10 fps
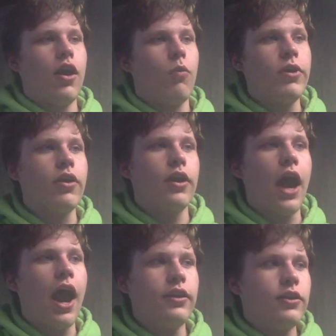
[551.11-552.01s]
We are
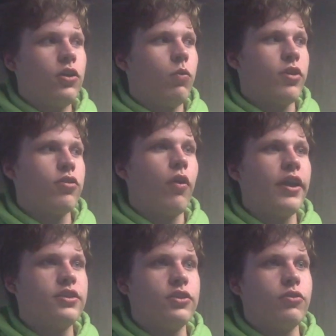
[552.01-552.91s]
not what's
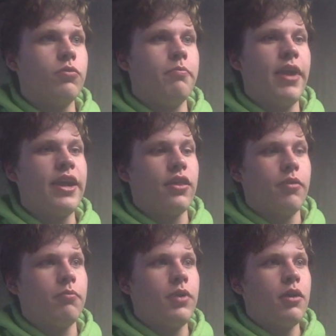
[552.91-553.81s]
going to make
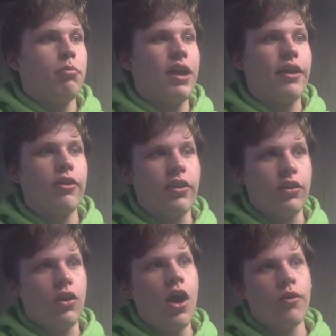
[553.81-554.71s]
them better in
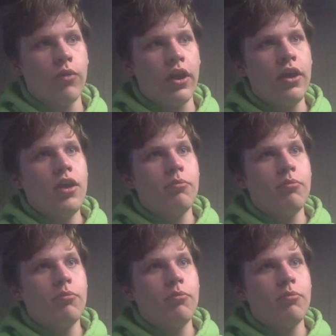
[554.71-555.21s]
the long run.